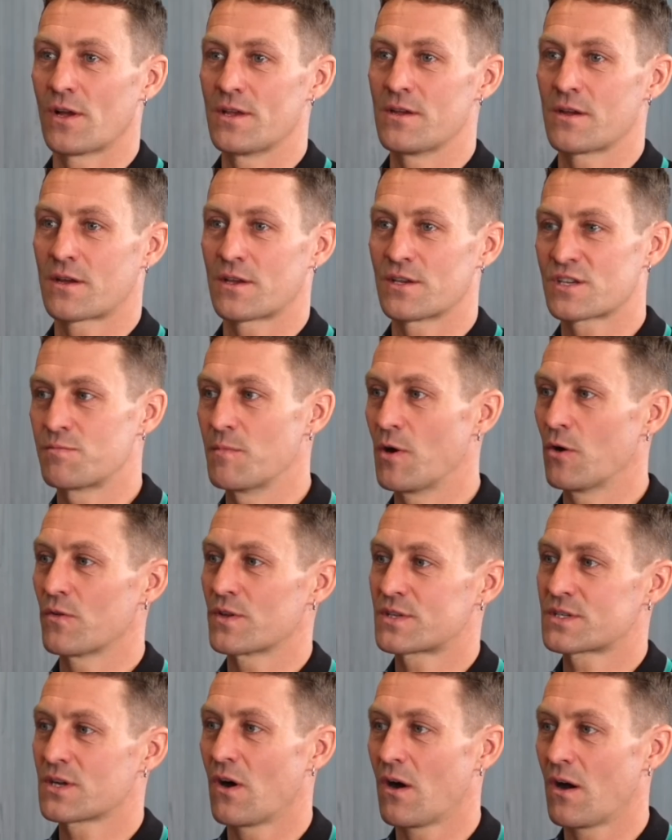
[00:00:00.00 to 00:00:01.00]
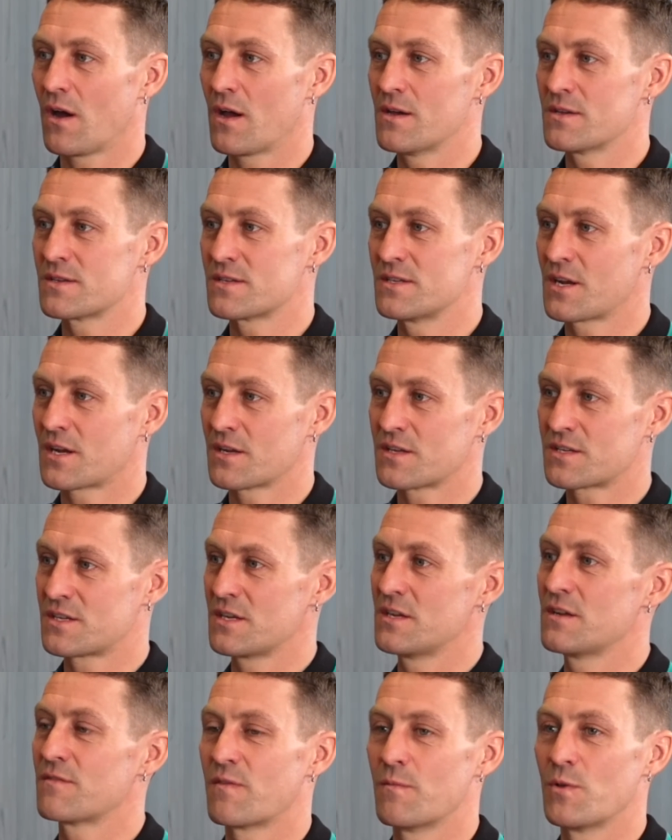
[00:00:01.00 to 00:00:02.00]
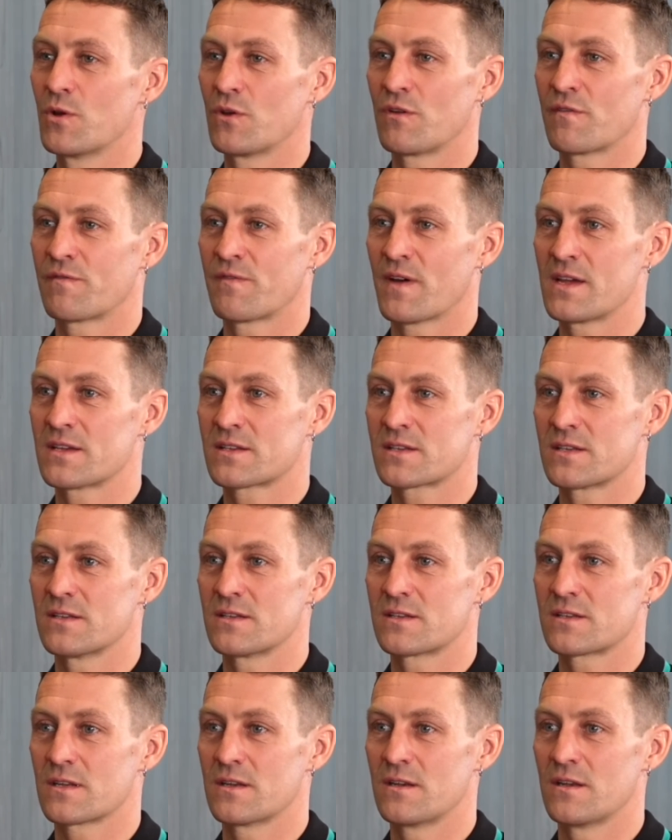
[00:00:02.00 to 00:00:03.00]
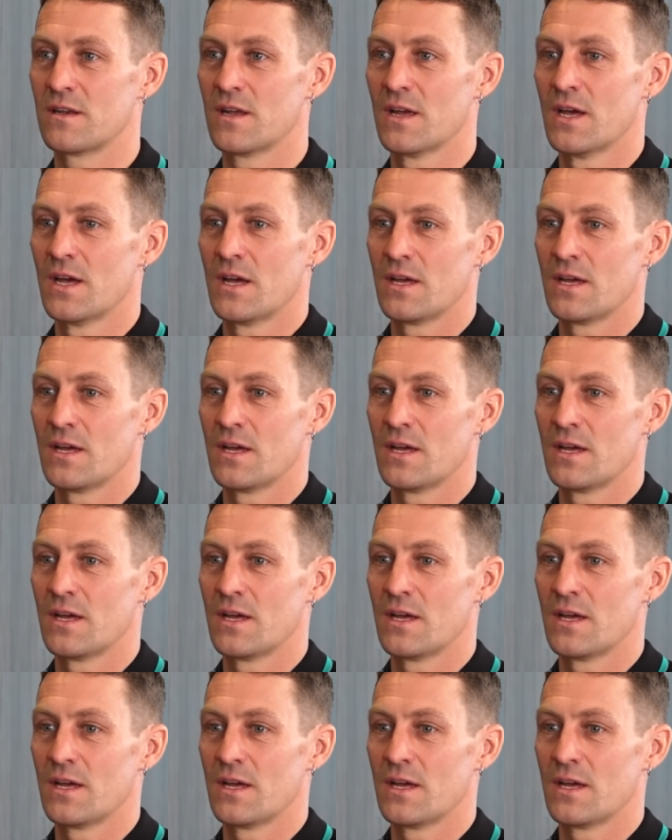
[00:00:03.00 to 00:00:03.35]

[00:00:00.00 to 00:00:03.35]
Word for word: like you can smell the tires and you can see familiar faces, and